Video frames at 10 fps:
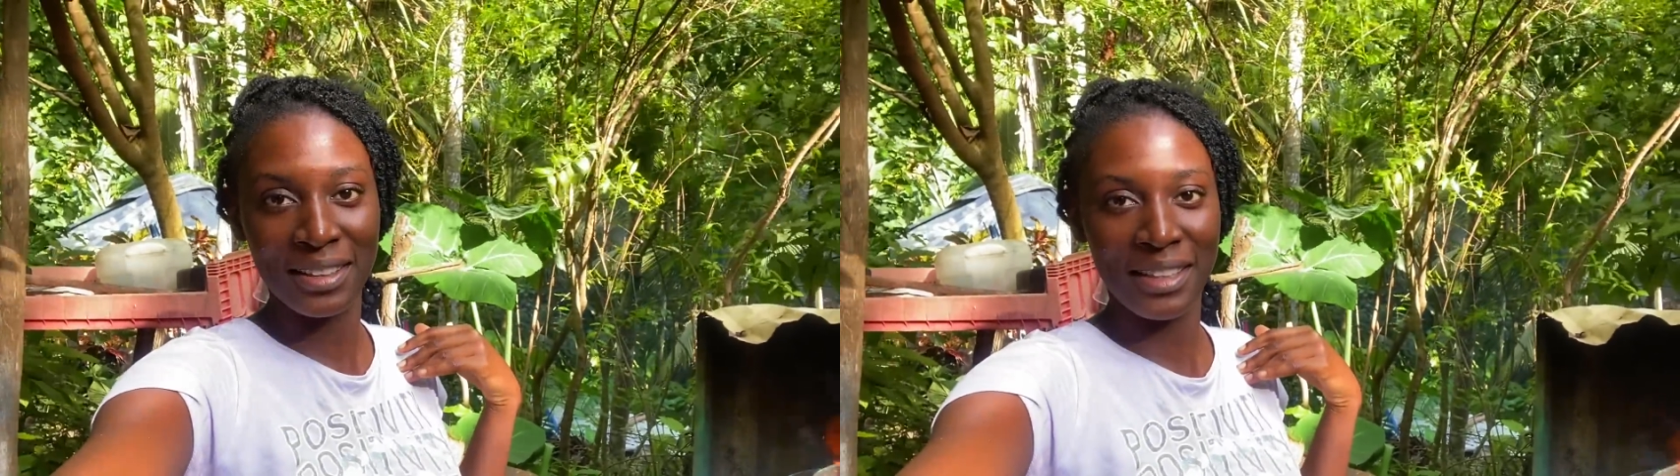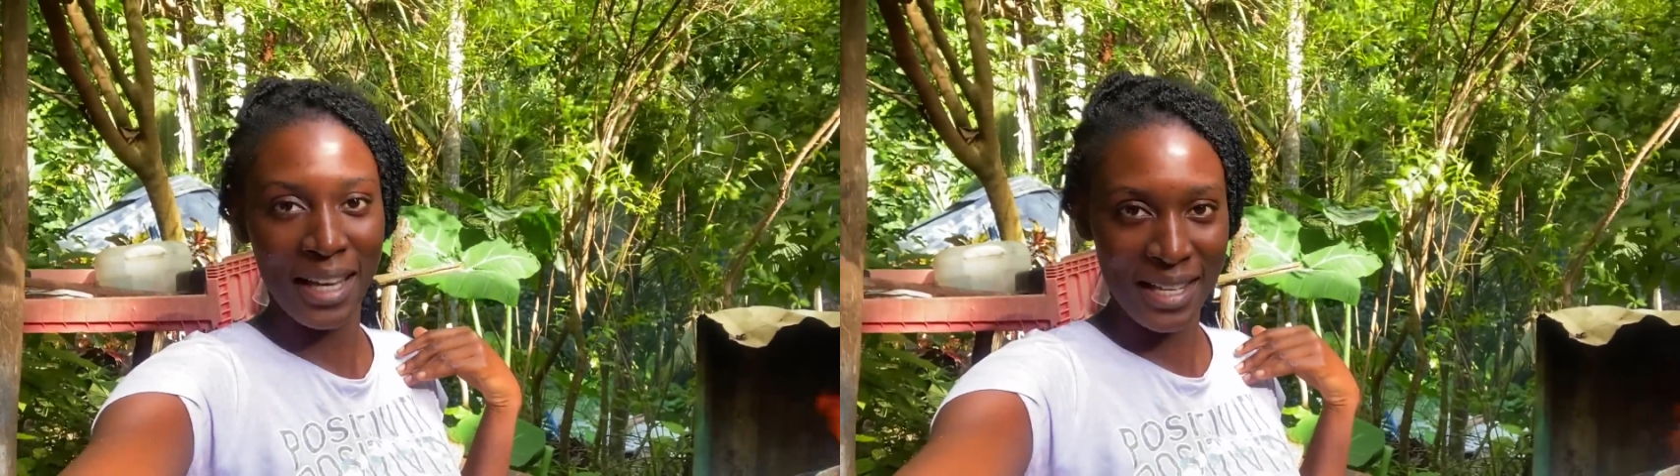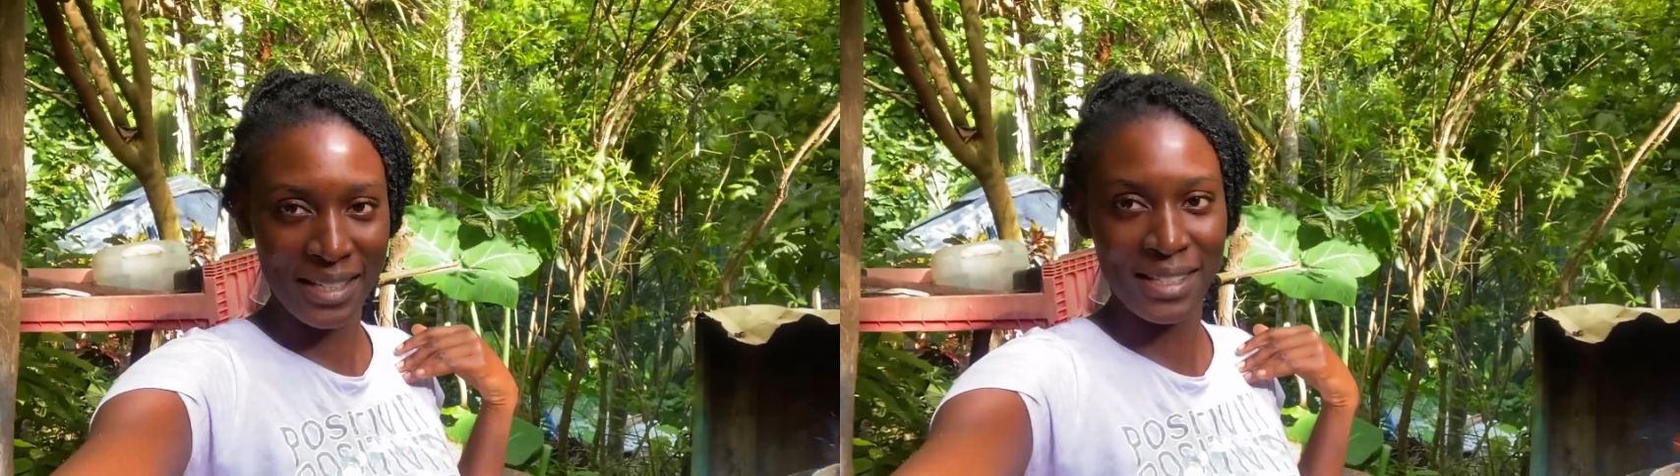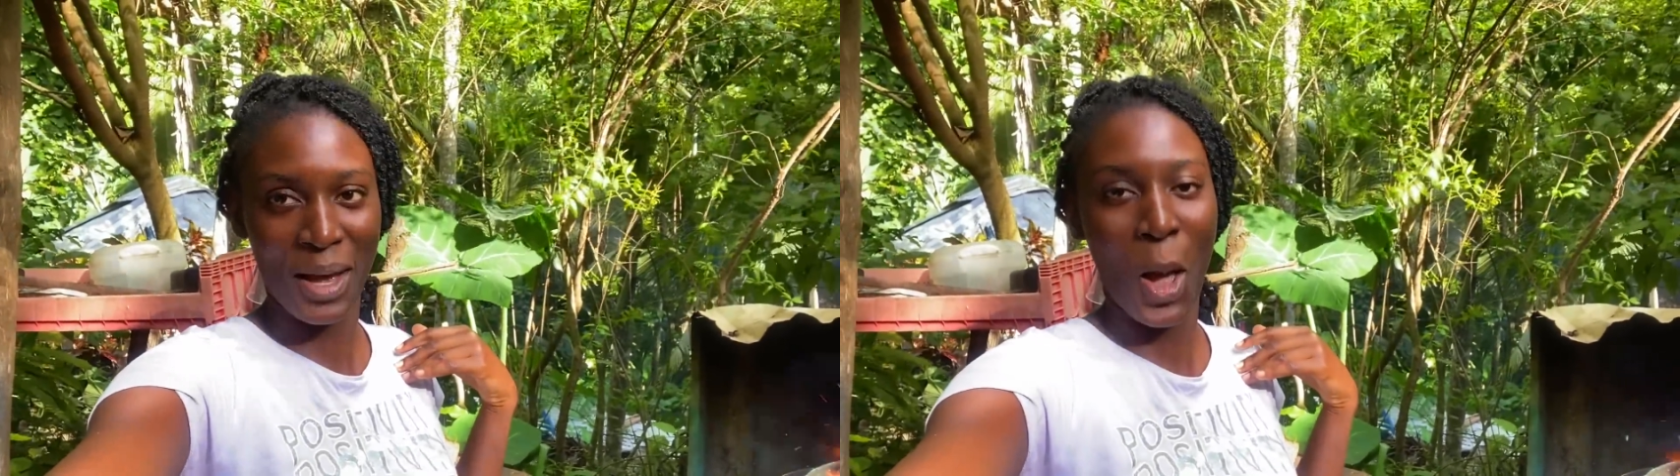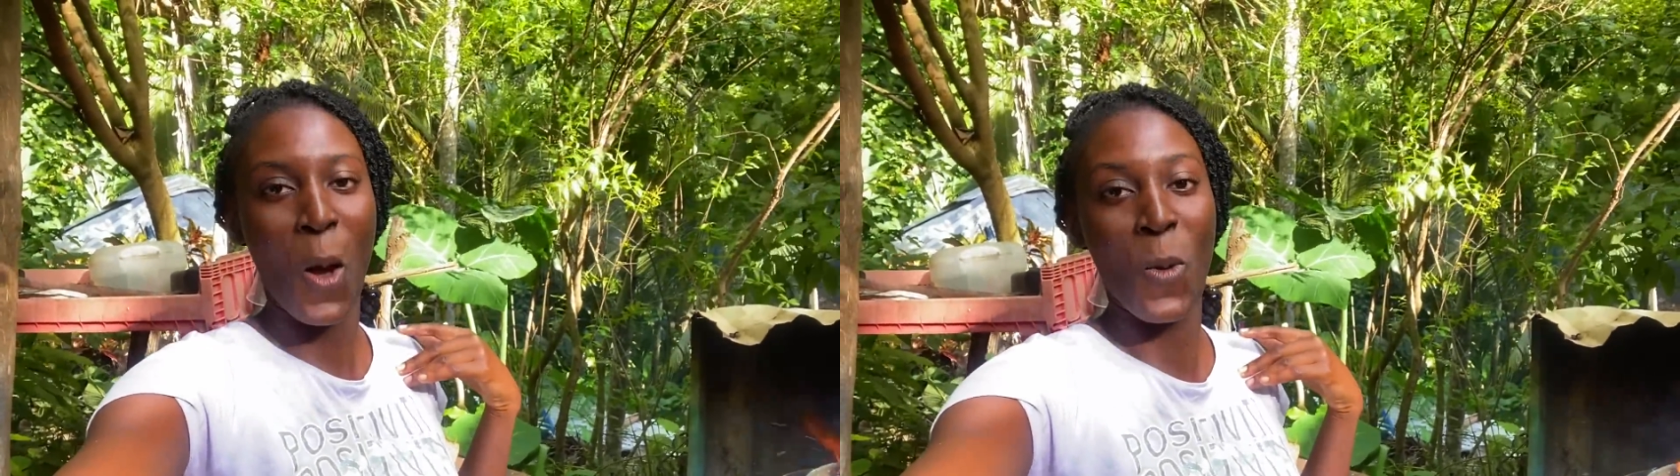Yes,
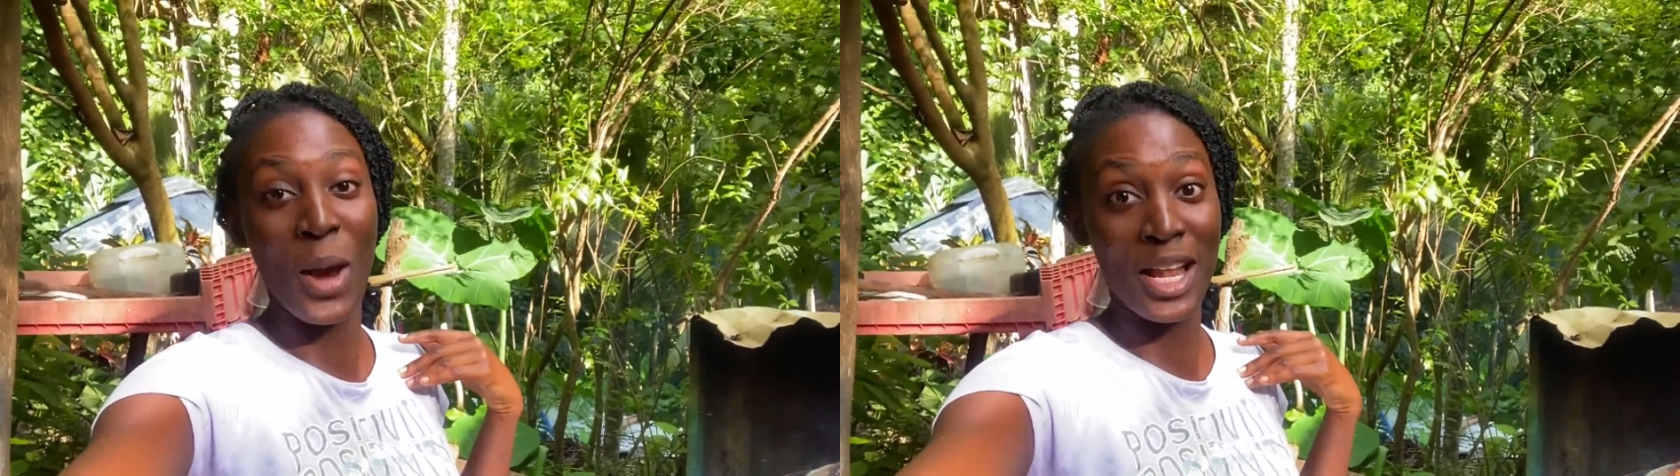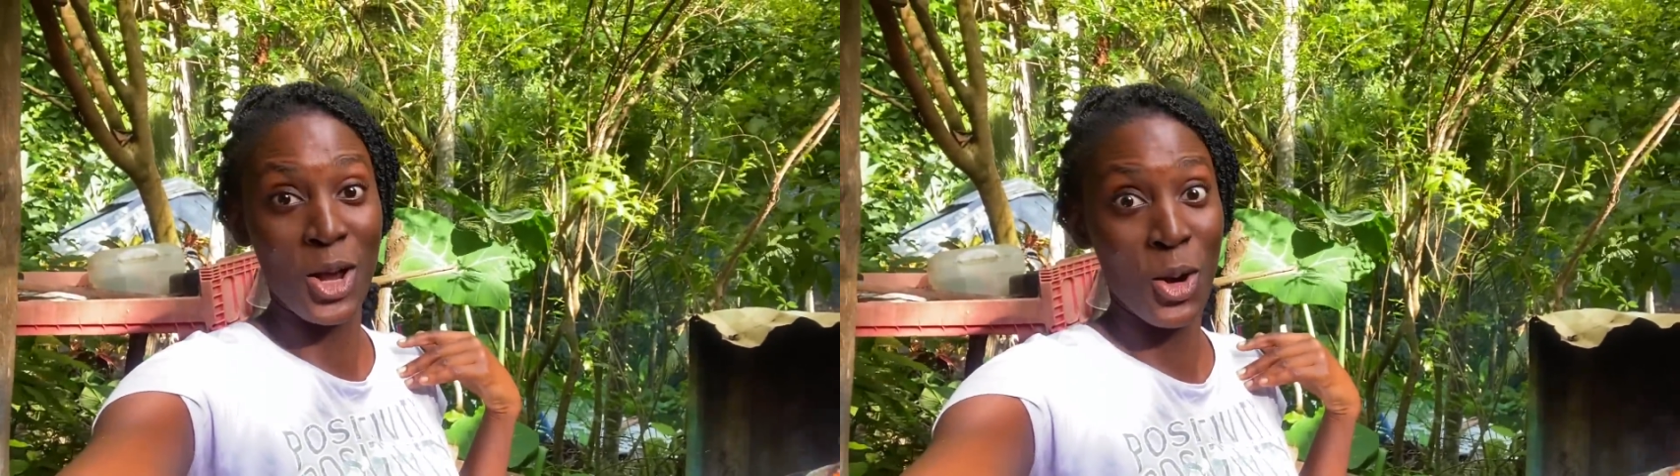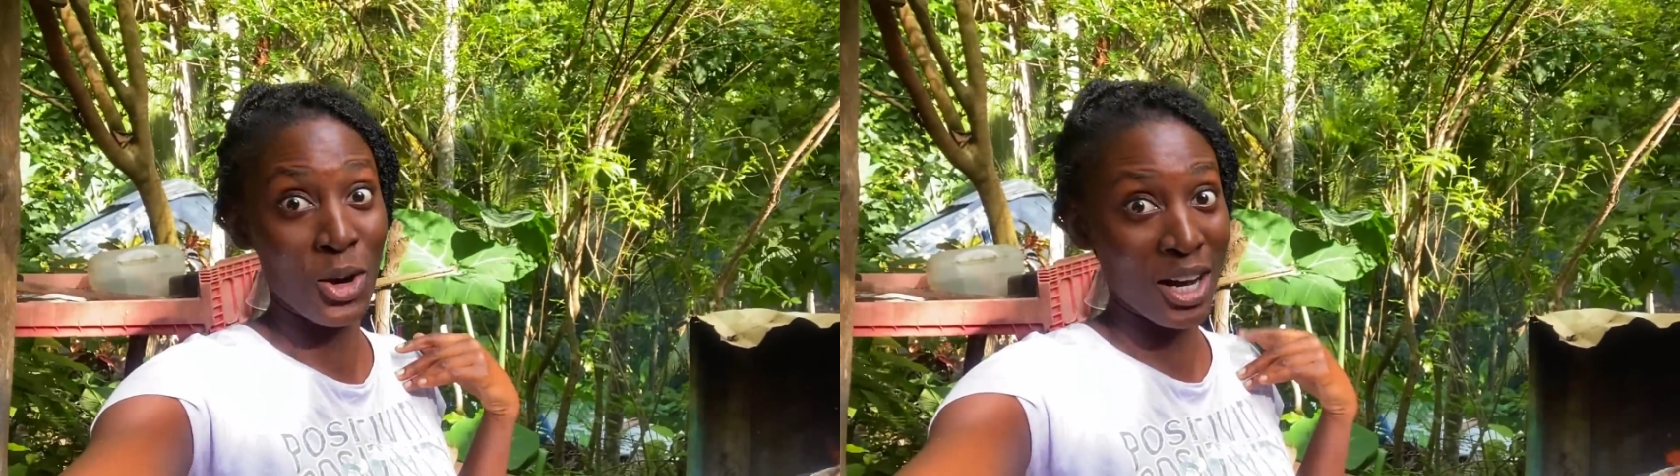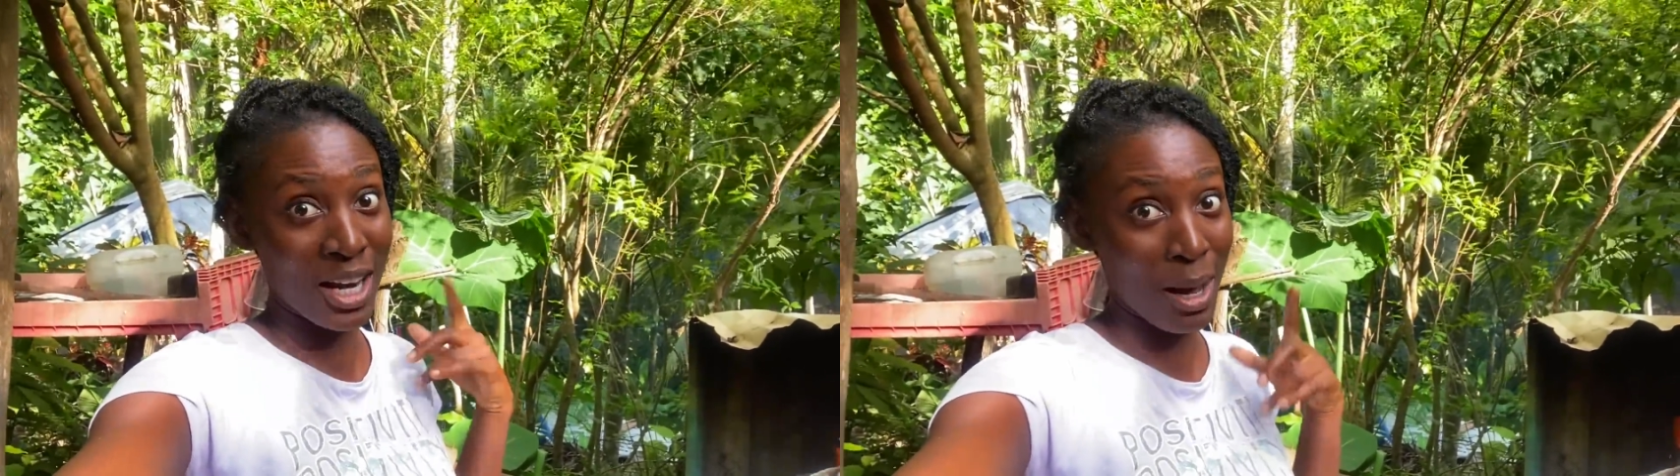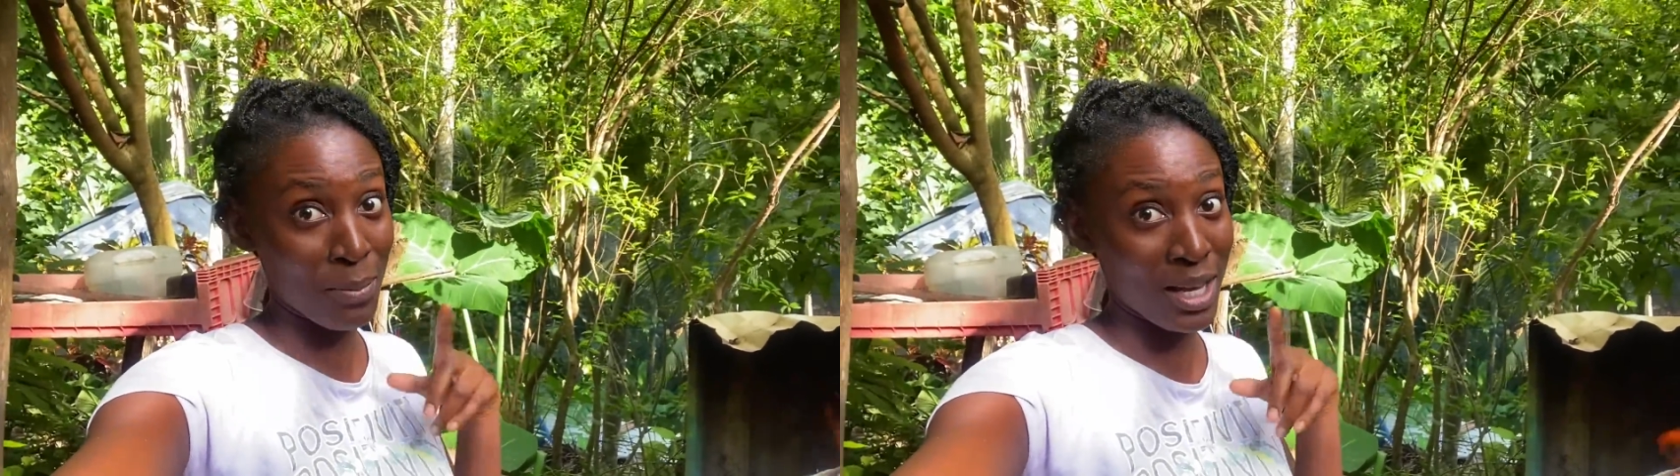with
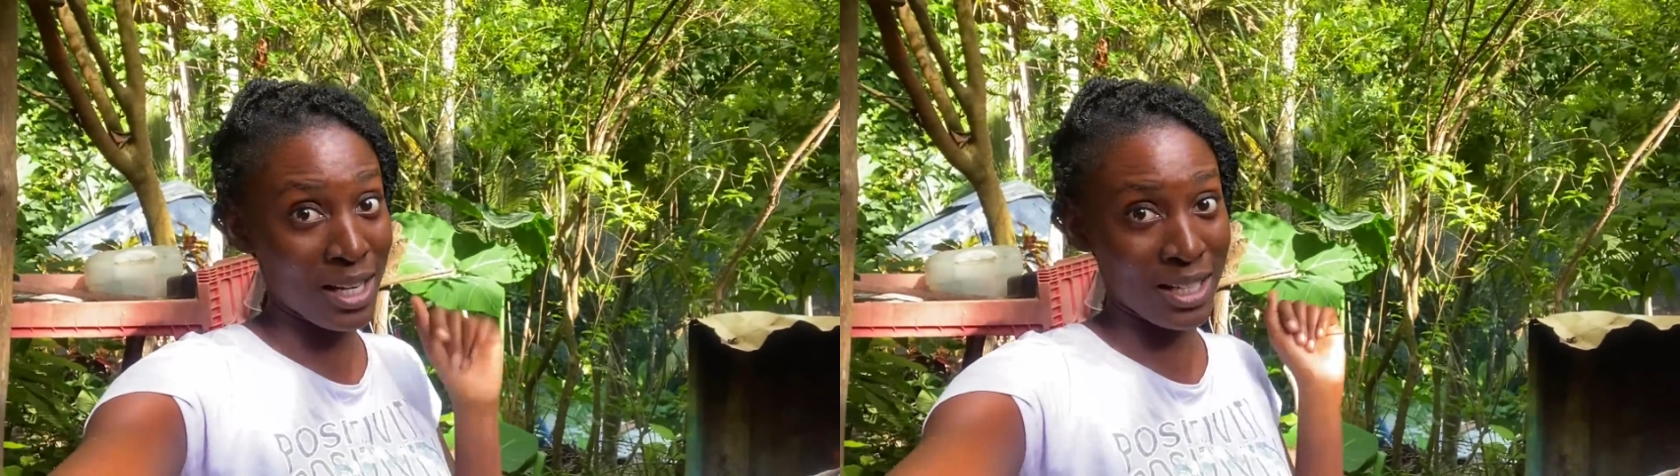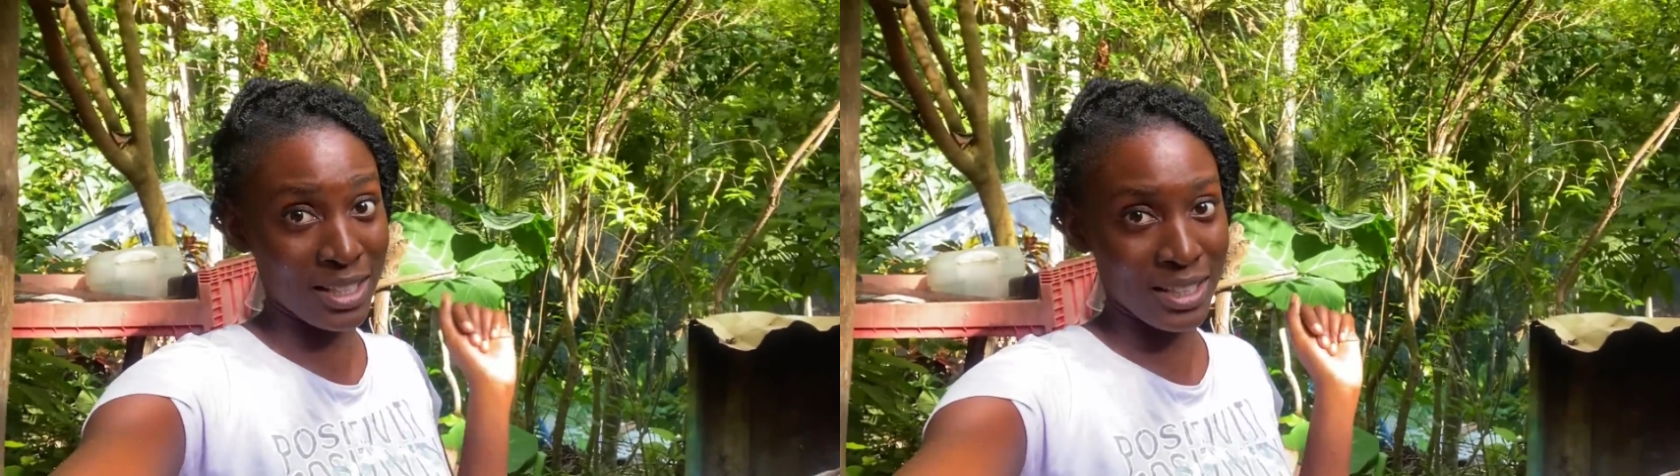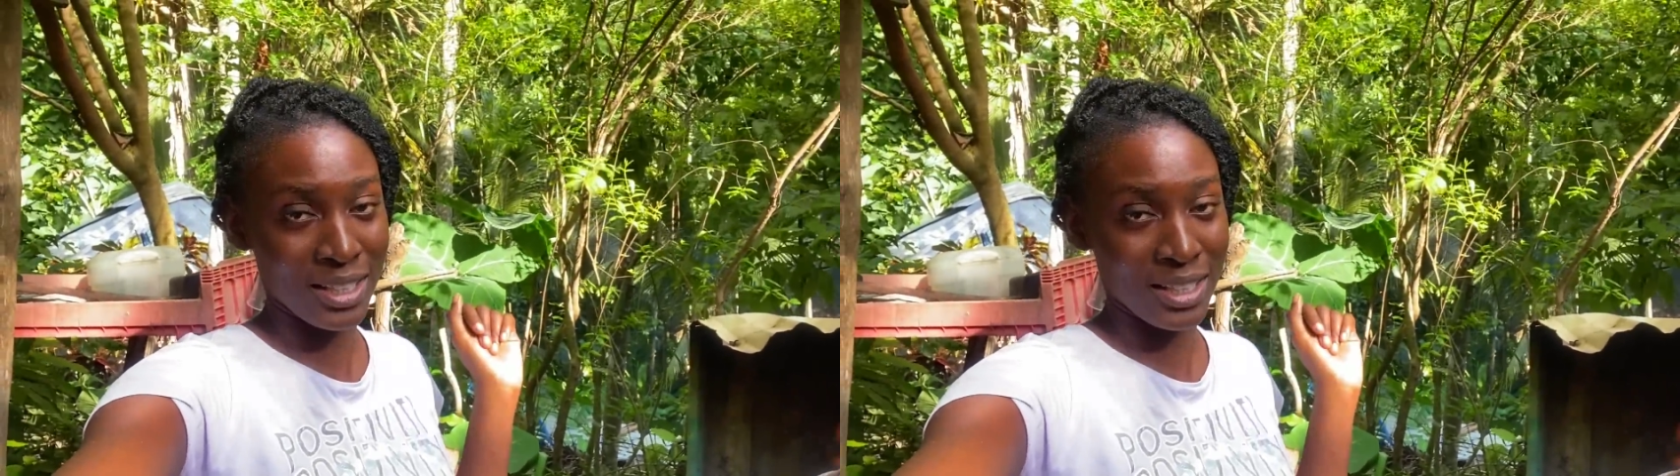coconut milk.